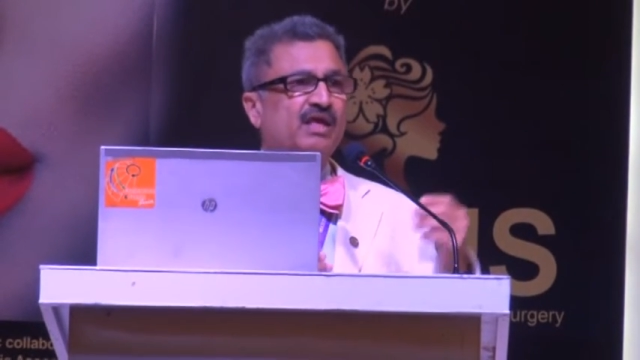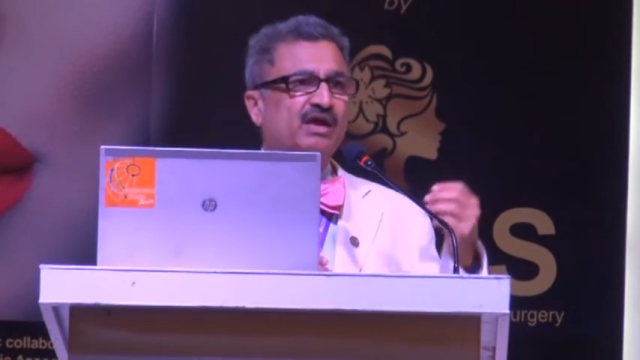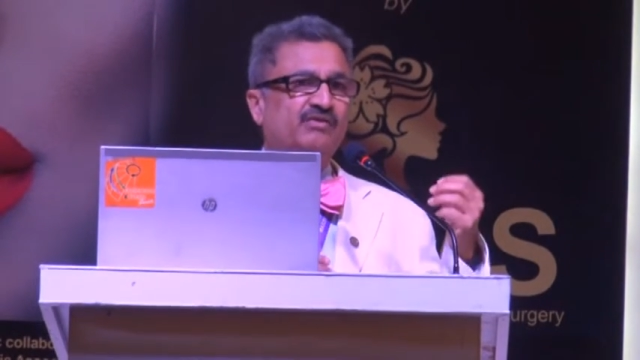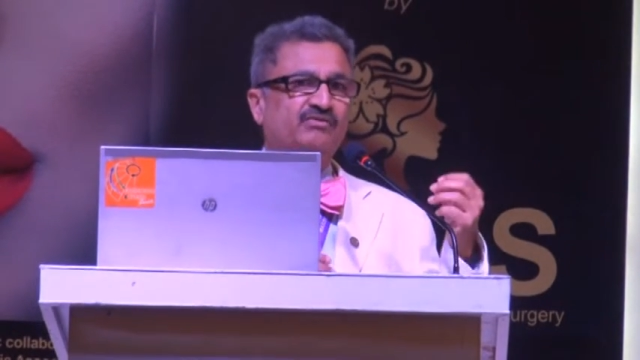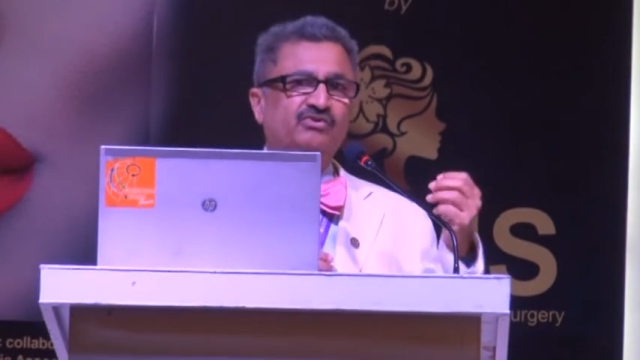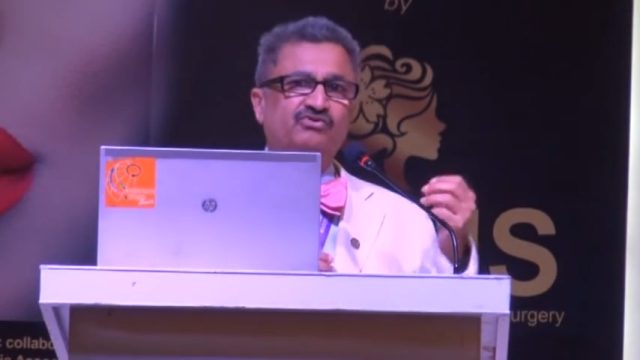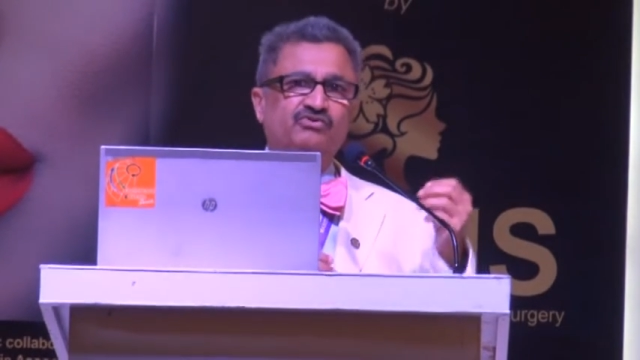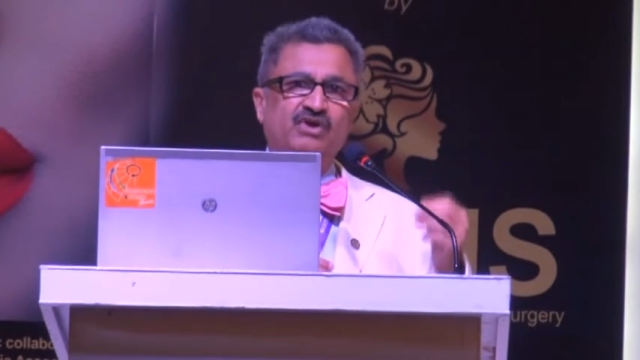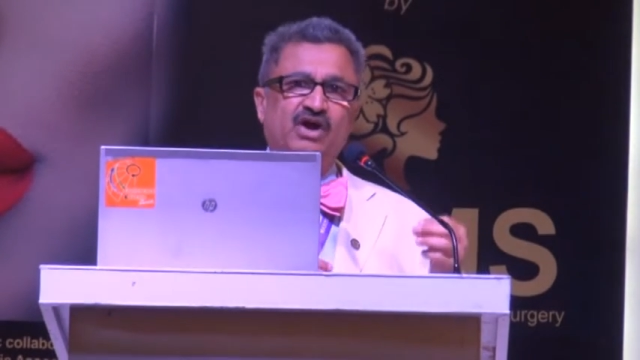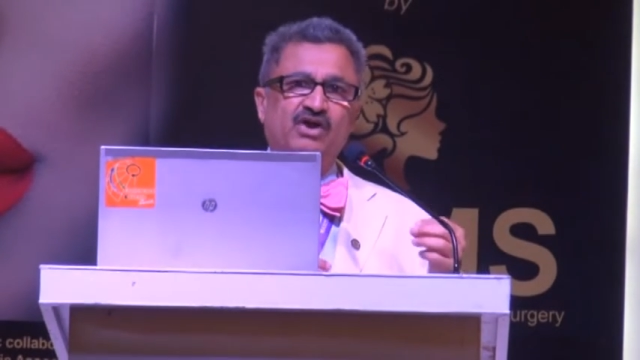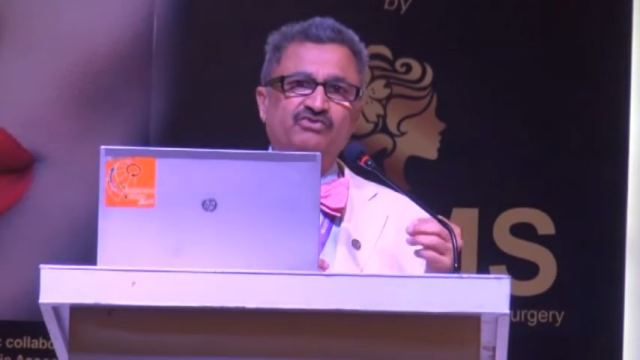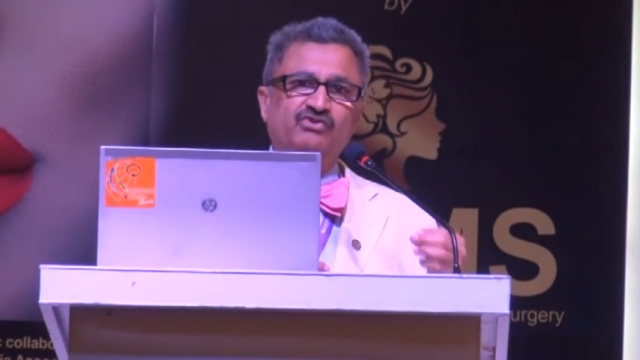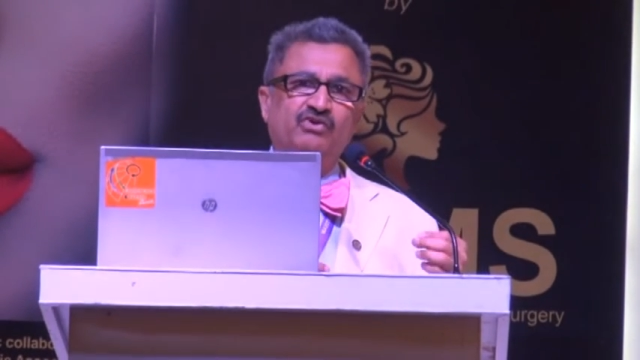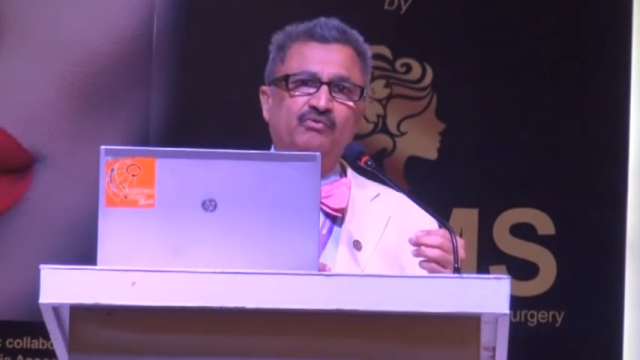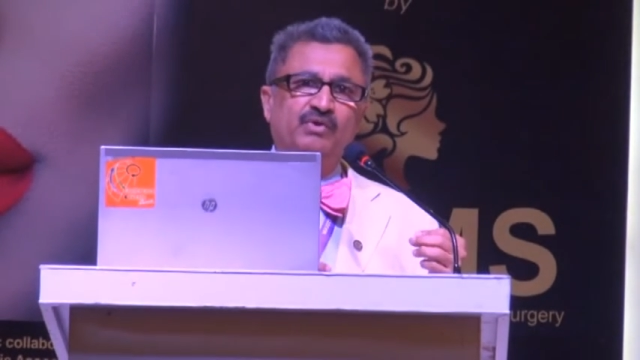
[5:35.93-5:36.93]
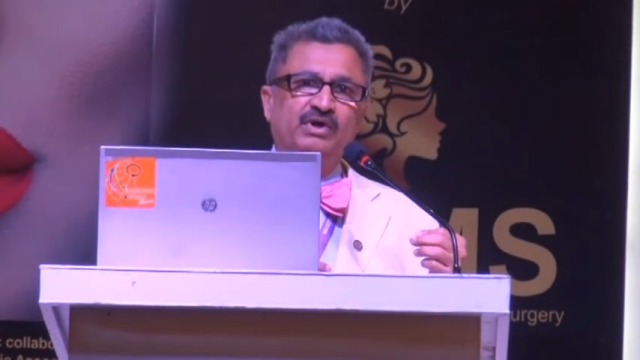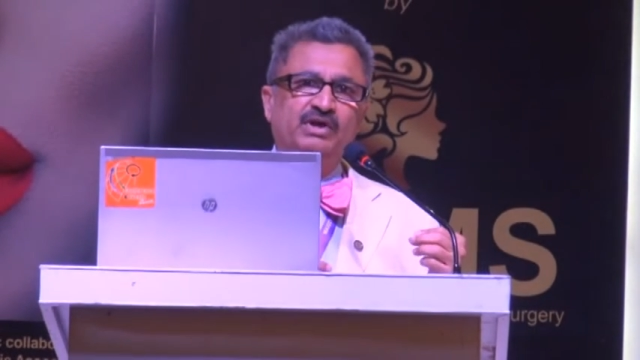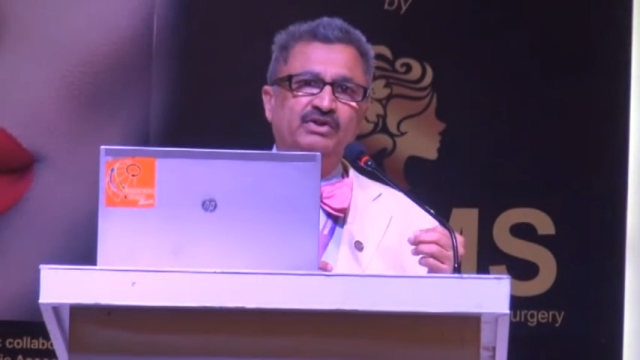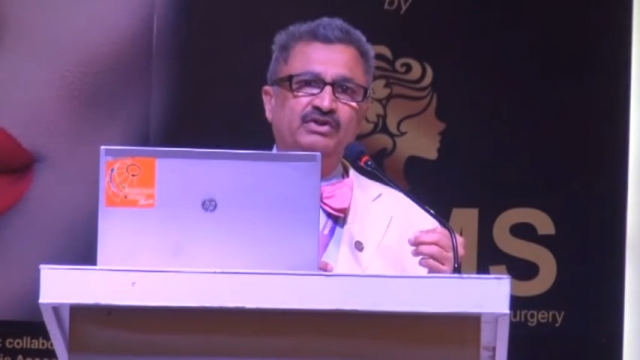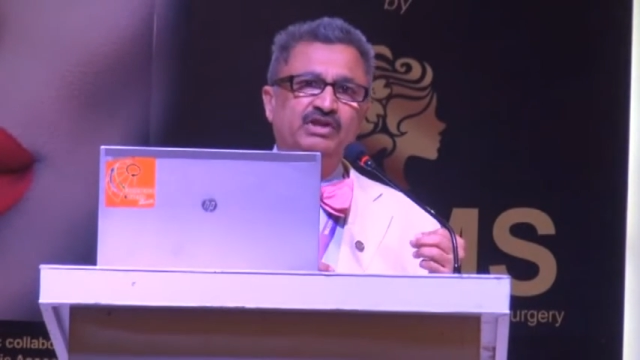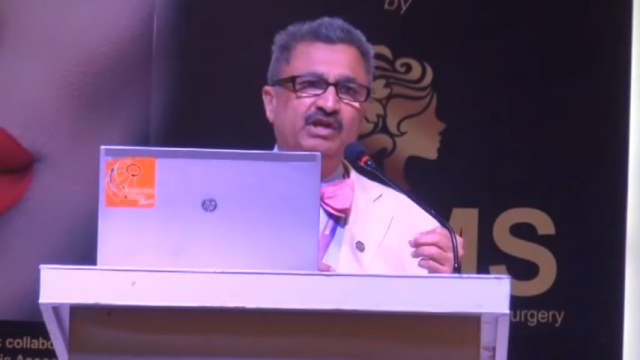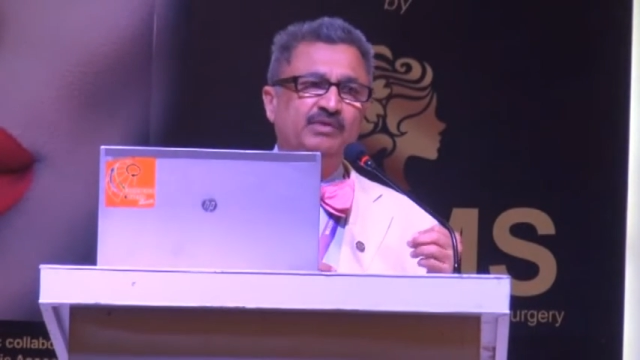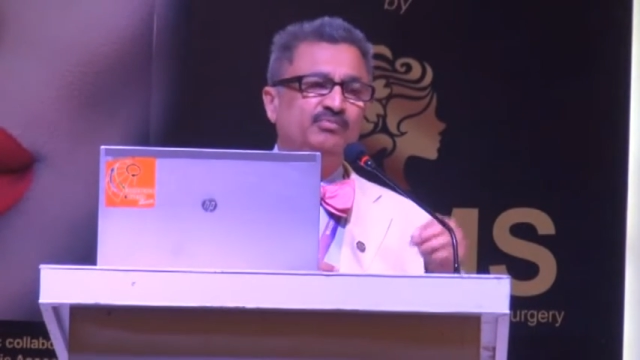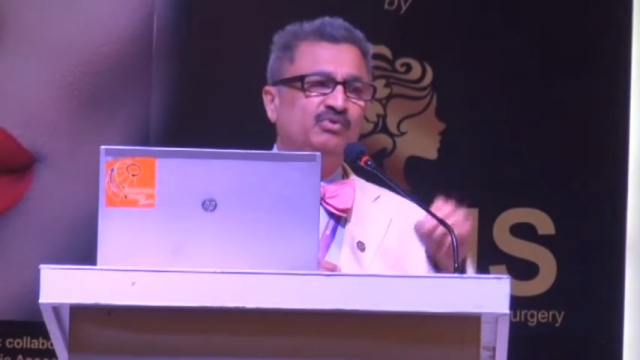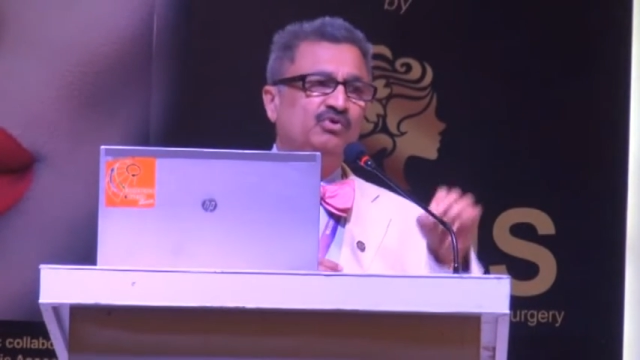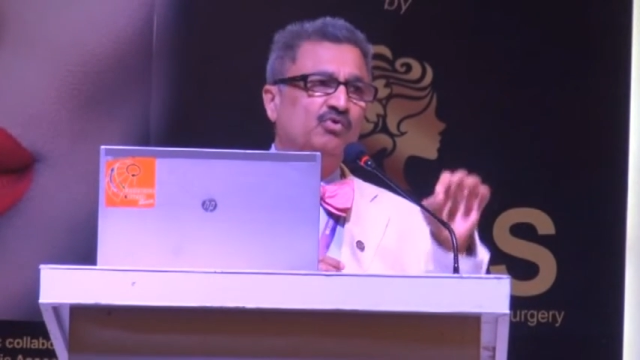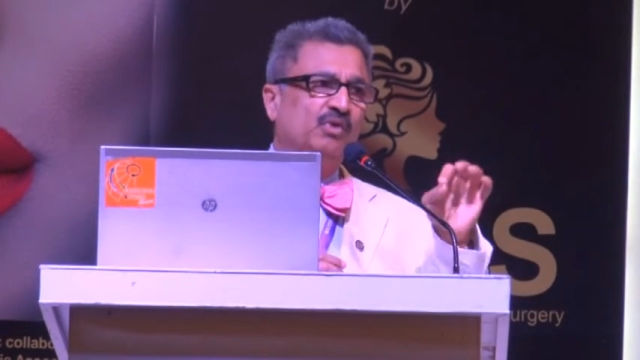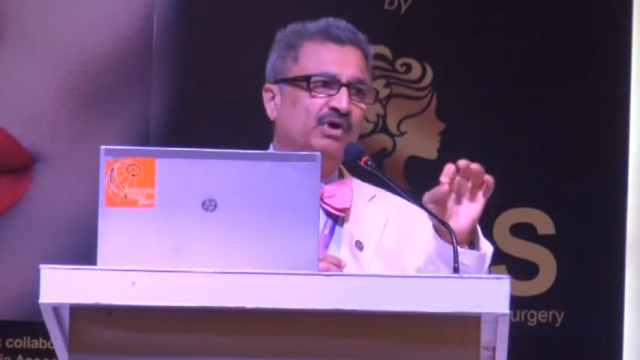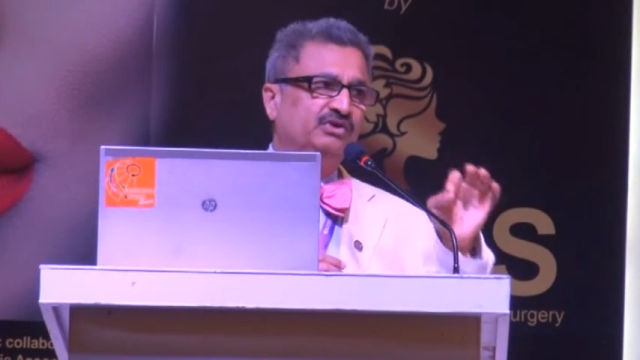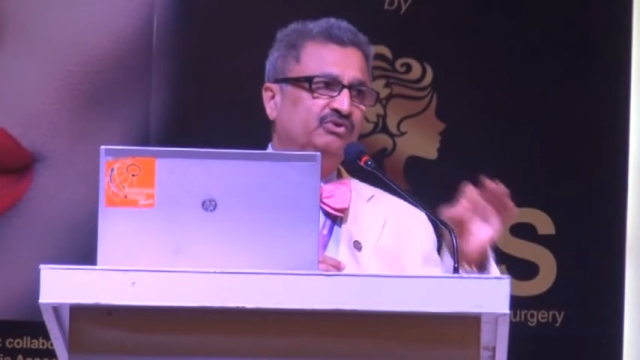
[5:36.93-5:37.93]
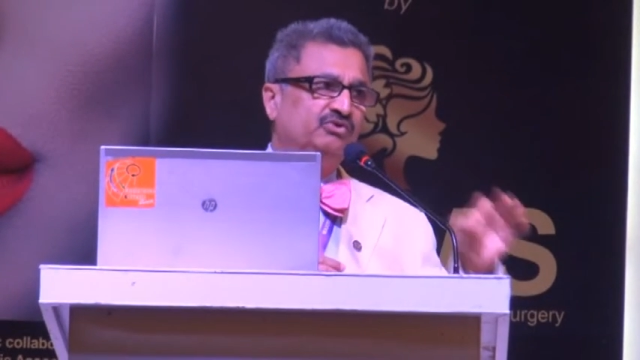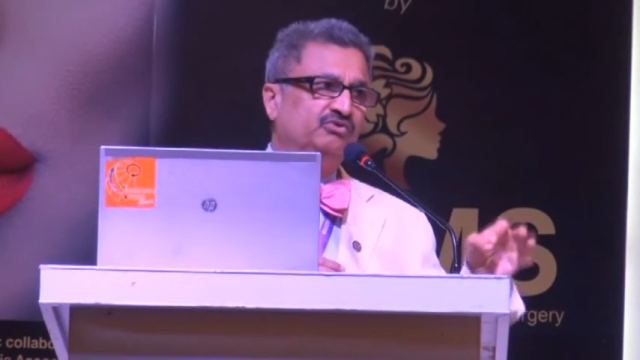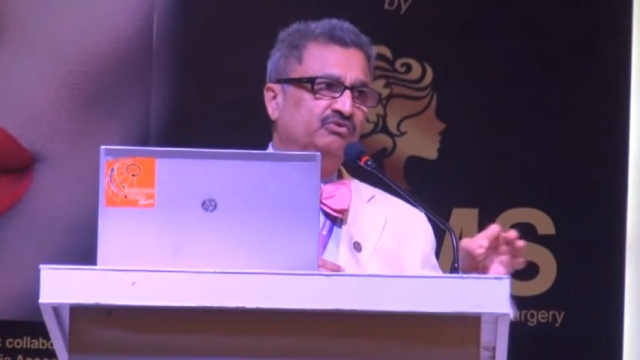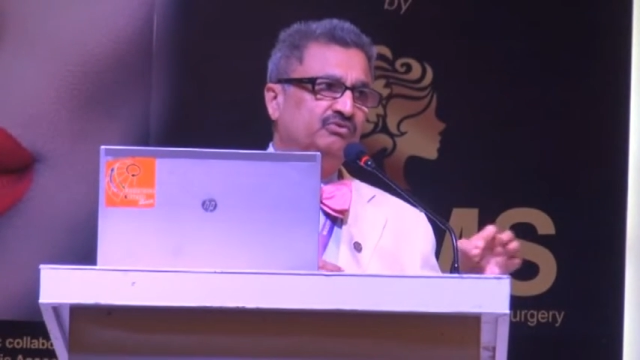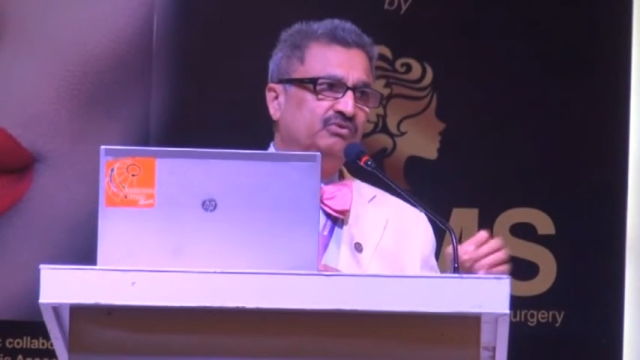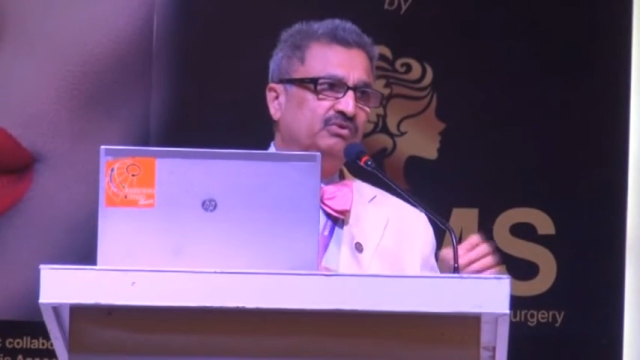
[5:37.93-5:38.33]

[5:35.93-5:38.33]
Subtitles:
If the scars are very deep, you want to